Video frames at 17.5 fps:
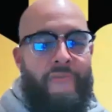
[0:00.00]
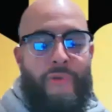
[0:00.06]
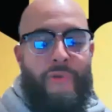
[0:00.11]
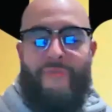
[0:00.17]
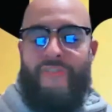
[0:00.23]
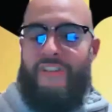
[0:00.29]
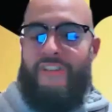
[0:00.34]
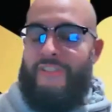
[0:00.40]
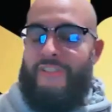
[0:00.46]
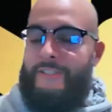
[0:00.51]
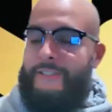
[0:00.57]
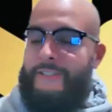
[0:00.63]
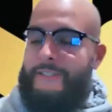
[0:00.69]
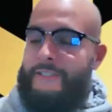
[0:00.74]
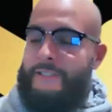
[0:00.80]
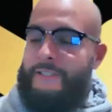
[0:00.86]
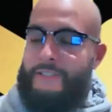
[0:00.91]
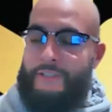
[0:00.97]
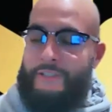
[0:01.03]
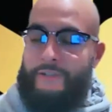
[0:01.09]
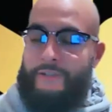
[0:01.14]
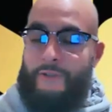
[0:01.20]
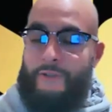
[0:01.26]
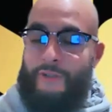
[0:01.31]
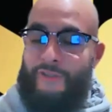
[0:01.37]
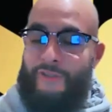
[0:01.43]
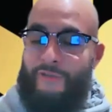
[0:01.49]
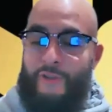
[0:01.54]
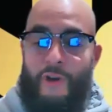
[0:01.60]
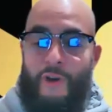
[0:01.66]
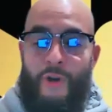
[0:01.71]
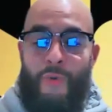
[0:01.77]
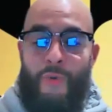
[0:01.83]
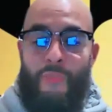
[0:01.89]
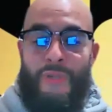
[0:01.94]
me, Vincent. First of
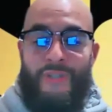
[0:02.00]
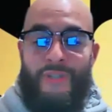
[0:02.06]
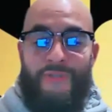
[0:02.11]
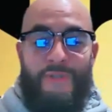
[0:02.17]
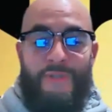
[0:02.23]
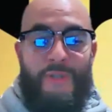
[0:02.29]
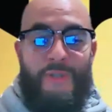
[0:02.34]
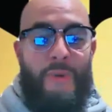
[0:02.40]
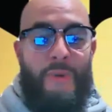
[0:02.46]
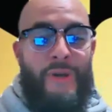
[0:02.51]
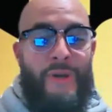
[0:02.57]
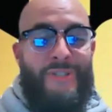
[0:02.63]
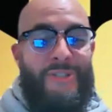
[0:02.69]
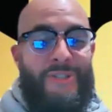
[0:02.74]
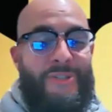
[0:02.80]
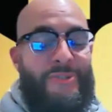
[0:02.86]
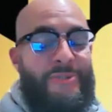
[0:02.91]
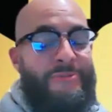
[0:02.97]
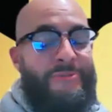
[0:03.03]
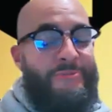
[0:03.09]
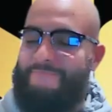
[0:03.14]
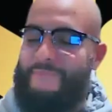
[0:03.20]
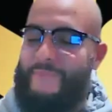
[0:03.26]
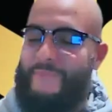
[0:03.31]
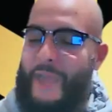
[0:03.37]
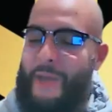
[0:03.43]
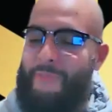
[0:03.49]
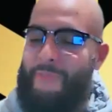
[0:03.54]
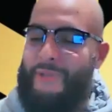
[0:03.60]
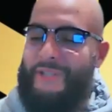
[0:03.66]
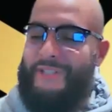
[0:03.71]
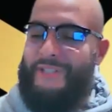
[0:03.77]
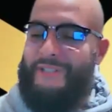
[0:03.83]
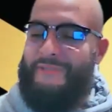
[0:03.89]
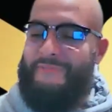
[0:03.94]
all, peace be upon you. Happy
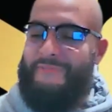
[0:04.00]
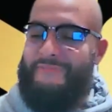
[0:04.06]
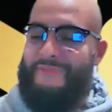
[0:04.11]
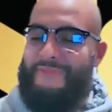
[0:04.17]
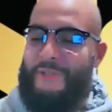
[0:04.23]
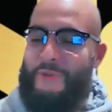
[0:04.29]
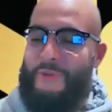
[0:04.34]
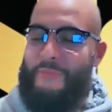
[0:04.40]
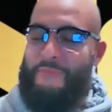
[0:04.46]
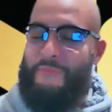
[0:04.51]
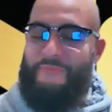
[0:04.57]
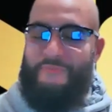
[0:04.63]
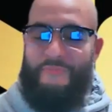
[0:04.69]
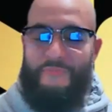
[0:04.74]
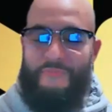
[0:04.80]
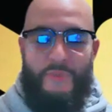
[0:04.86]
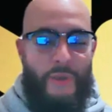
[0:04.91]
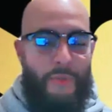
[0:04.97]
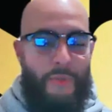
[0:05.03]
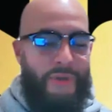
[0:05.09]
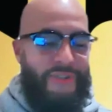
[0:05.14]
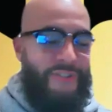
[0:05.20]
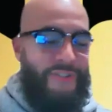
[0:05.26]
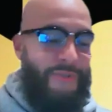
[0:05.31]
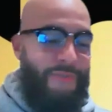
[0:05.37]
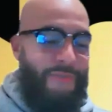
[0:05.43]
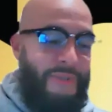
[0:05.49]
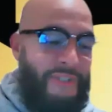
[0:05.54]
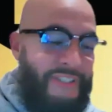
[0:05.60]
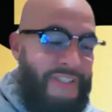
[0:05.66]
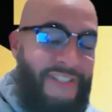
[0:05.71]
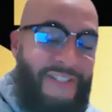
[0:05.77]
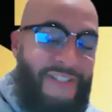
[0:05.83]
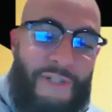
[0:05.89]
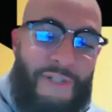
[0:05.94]
to be a participant
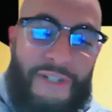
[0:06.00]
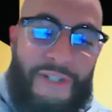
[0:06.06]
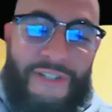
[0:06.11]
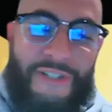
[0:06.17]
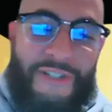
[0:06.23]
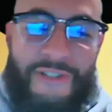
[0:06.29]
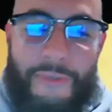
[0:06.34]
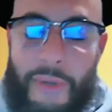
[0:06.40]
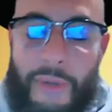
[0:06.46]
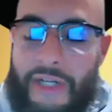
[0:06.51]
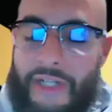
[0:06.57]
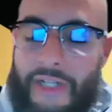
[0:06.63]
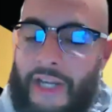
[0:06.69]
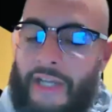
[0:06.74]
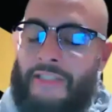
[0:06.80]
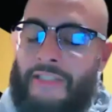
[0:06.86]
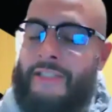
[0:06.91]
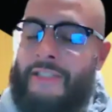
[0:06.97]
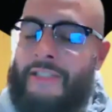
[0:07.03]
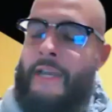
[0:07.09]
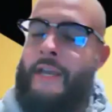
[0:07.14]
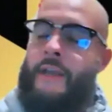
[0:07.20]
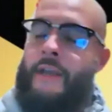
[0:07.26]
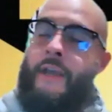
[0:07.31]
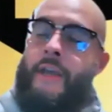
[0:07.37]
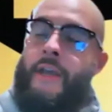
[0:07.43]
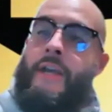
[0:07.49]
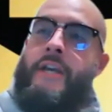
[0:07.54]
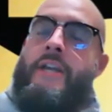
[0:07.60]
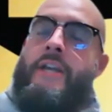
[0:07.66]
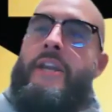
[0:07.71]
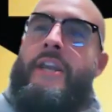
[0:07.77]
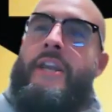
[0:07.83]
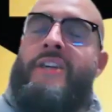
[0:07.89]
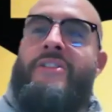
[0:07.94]
in your podcast.
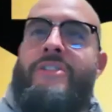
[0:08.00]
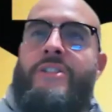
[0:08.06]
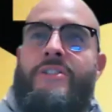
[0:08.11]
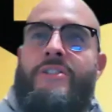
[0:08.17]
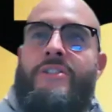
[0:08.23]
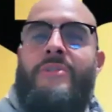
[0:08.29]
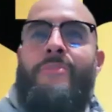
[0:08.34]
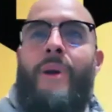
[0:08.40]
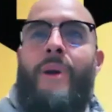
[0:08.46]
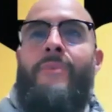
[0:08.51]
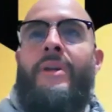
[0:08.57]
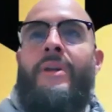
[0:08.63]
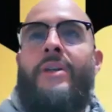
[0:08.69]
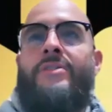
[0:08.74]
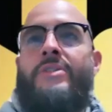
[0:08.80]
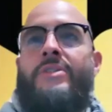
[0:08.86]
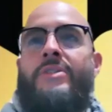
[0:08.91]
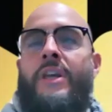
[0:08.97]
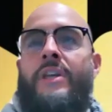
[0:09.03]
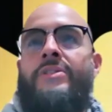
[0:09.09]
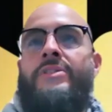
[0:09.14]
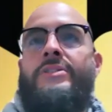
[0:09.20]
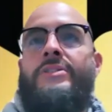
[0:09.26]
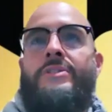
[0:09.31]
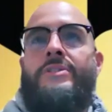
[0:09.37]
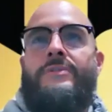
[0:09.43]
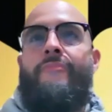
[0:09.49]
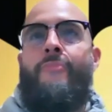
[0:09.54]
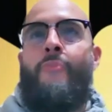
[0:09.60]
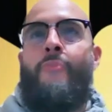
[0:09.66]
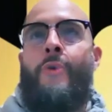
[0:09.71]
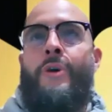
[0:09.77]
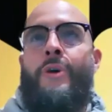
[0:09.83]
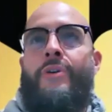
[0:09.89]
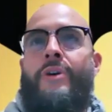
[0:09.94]
Connection to public education.
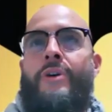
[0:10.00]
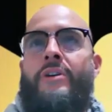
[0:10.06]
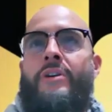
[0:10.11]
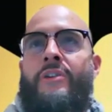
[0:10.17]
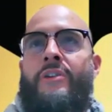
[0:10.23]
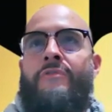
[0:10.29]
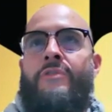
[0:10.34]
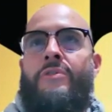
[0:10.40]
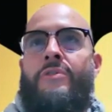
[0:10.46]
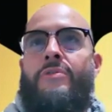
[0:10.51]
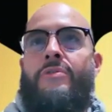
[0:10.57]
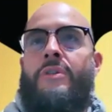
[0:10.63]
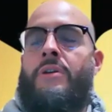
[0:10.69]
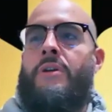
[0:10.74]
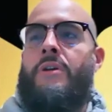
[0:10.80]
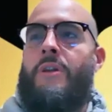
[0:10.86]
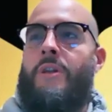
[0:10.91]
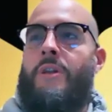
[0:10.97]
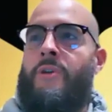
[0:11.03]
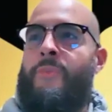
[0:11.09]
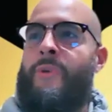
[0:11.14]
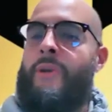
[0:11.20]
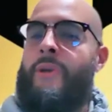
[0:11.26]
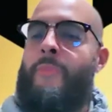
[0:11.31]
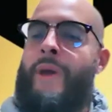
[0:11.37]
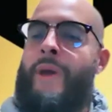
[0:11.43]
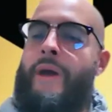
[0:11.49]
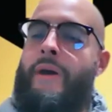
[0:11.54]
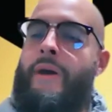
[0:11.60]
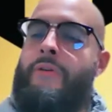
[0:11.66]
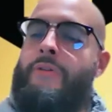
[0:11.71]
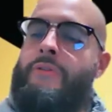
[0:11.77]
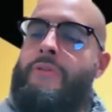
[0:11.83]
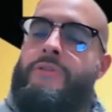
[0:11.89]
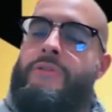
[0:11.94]
Well, I'll give you a little bit
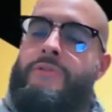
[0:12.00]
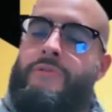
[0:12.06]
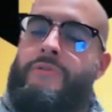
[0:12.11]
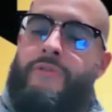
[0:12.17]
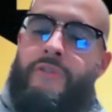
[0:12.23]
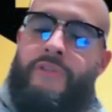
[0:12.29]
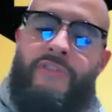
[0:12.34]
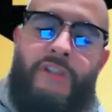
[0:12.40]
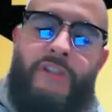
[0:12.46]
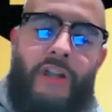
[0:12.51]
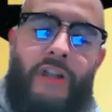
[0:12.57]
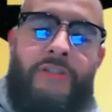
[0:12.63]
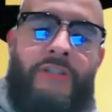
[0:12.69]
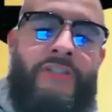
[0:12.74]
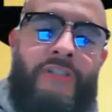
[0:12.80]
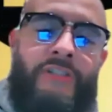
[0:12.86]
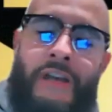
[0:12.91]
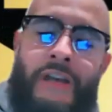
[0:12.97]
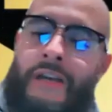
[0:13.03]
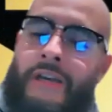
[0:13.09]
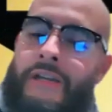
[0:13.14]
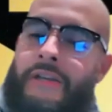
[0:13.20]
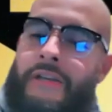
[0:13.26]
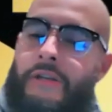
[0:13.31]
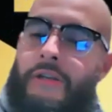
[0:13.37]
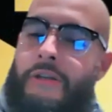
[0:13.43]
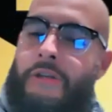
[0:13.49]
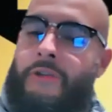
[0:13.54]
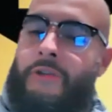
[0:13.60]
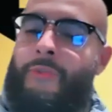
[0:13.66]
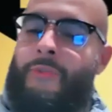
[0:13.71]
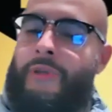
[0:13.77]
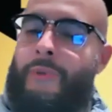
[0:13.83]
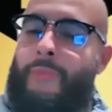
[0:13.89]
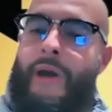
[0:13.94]
about the scholar side and a little
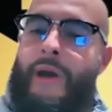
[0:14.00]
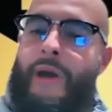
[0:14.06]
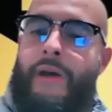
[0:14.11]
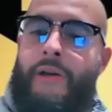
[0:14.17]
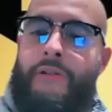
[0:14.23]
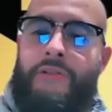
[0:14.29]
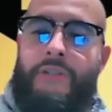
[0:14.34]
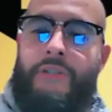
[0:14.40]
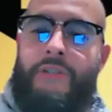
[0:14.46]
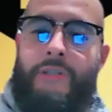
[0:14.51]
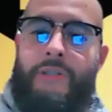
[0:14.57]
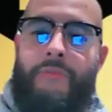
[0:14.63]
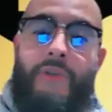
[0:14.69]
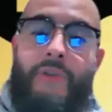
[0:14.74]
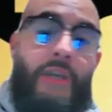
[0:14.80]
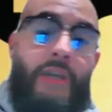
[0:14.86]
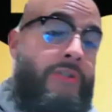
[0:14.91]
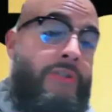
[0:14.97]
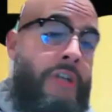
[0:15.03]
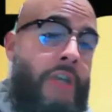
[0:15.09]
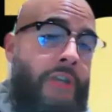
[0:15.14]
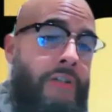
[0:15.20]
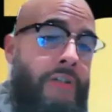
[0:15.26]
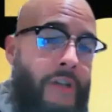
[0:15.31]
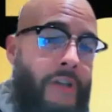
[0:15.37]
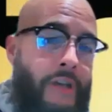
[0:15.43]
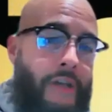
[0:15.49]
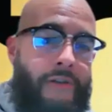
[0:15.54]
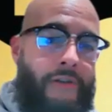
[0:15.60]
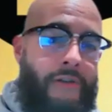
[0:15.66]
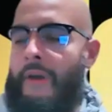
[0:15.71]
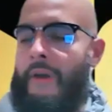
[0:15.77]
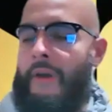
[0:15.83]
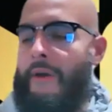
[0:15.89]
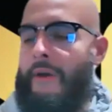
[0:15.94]
bit about the educator side.
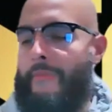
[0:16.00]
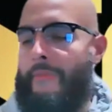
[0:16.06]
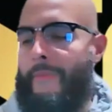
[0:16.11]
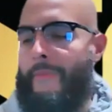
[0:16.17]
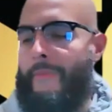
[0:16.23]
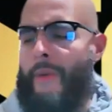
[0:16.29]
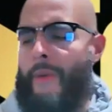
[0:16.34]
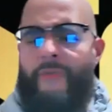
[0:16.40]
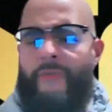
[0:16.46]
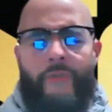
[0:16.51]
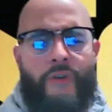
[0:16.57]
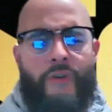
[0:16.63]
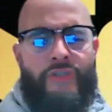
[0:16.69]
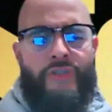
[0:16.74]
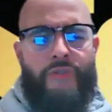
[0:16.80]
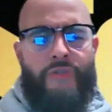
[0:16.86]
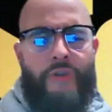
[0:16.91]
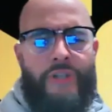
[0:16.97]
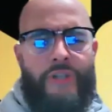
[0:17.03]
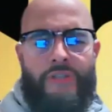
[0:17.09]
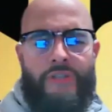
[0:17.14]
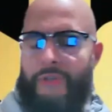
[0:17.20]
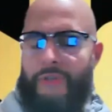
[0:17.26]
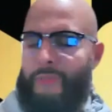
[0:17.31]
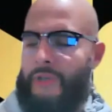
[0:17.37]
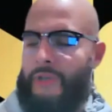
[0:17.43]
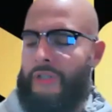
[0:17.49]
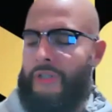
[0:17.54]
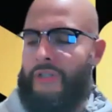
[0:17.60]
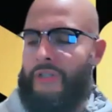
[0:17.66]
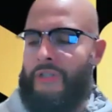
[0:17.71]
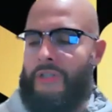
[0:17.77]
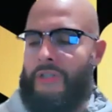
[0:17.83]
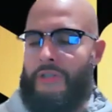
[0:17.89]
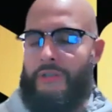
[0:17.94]
I'm a first generation immigrant.
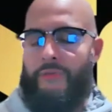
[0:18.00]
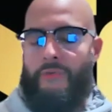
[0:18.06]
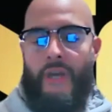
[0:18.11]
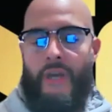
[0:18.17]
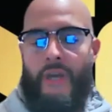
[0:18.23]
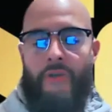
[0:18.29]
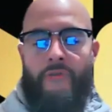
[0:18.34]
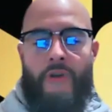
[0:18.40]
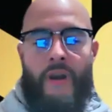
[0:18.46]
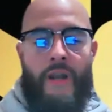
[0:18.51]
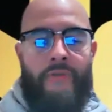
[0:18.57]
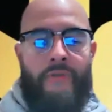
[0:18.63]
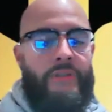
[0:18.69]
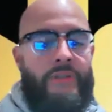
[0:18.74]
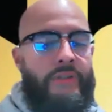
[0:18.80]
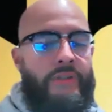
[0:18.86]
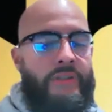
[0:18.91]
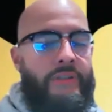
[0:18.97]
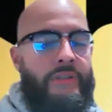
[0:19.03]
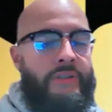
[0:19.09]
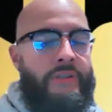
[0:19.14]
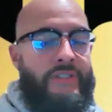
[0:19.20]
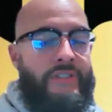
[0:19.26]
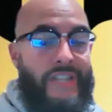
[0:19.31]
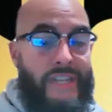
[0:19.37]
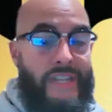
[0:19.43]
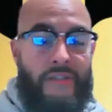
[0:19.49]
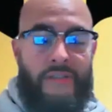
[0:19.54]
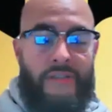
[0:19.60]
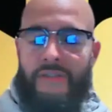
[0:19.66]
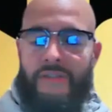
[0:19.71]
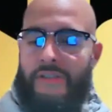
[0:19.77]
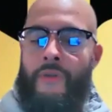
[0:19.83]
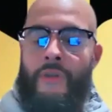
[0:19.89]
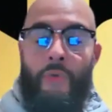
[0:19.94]
When I arrived to the
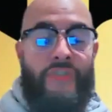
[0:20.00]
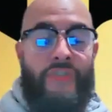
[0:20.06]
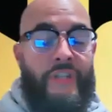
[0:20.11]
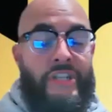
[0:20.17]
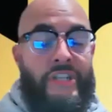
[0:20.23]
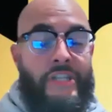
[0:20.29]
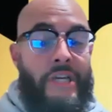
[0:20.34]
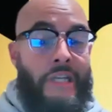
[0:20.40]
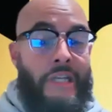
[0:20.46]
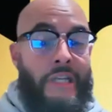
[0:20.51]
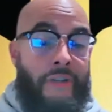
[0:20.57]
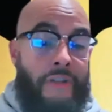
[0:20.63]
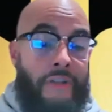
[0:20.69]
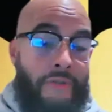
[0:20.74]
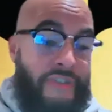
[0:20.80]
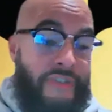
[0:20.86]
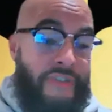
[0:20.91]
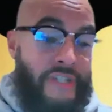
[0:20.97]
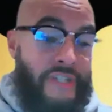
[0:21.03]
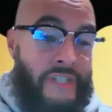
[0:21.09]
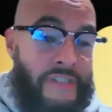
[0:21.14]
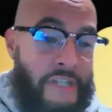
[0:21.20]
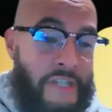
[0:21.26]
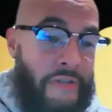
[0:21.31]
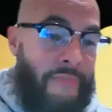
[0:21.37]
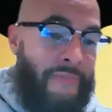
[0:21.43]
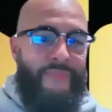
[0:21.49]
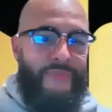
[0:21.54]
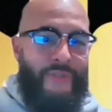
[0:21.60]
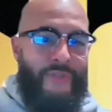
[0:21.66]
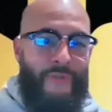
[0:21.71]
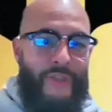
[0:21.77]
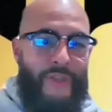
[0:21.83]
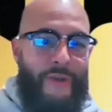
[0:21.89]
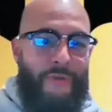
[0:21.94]
States, there wasn't ELL, there was ESL.
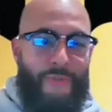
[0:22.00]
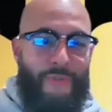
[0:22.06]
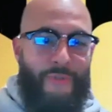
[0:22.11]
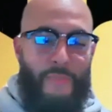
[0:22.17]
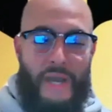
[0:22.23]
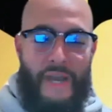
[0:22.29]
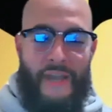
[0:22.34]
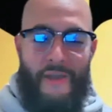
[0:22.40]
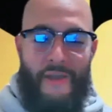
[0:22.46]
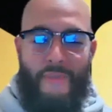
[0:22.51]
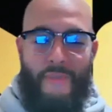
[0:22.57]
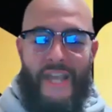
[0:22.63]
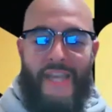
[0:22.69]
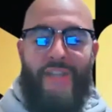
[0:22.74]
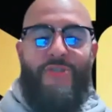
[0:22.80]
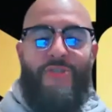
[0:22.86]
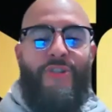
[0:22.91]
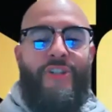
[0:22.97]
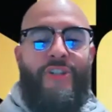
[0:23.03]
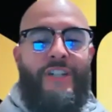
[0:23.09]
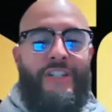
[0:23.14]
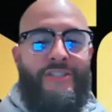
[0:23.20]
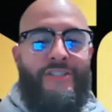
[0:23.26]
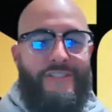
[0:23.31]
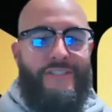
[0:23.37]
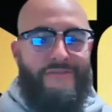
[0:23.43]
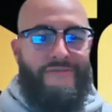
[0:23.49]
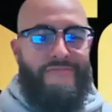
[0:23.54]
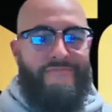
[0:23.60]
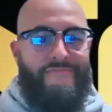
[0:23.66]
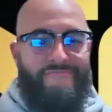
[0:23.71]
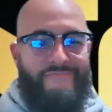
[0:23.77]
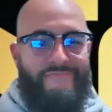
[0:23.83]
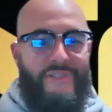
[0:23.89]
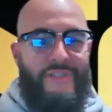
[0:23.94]
So that was my introduction
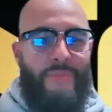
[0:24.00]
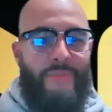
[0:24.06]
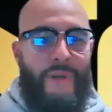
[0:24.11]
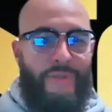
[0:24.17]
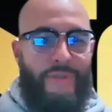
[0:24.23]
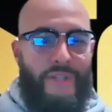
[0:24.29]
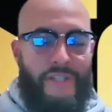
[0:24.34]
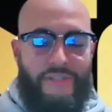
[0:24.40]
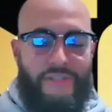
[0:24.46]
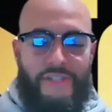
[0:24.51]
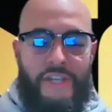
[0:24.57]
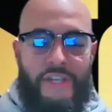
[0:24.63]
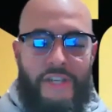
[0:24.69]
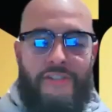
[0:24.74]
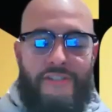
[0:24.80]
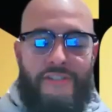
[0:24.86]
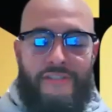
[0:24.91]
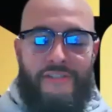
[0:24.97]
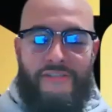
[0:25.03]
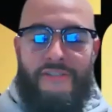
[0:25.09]
to public education.